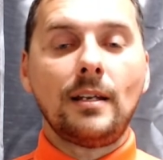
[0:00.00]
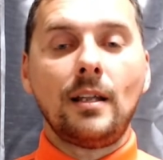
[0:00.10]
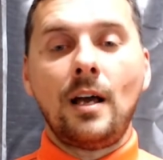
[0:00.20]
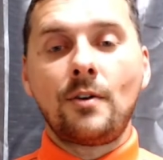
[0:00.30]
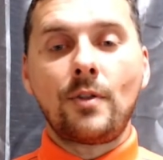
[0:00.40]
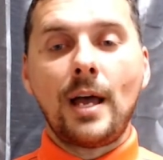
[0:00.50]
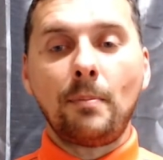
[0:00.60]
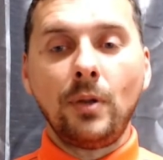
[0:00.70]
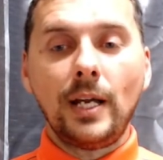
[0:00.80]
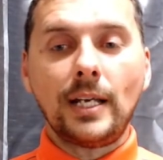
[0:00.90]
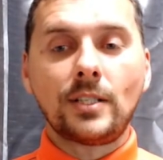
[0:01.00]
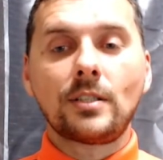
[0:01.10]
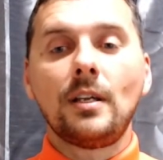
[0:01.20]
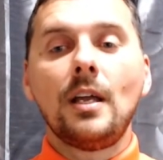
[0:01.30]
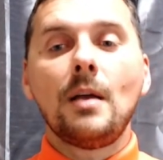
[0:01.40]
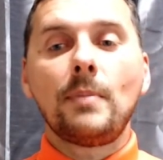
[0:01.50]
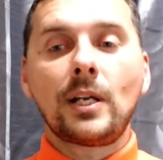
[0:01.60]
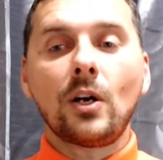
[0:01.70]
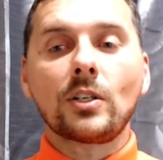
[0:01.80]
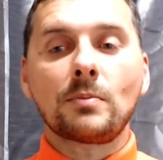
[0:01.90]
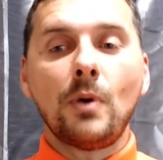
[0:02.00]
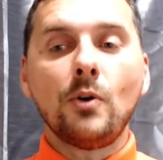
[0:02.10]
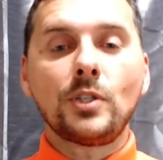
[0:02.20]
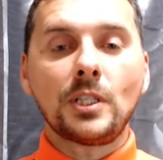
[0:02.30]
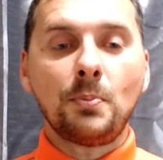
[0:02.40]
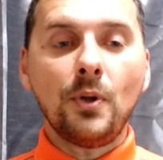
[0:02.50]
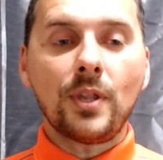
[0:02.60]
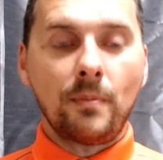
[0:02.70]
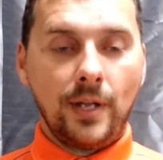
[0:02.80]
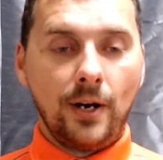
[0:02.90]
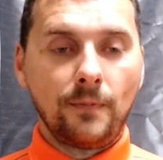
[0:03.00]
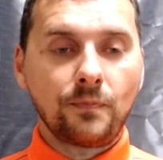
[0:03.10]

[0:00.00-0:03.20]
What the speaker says: under that place, because Moses put them there.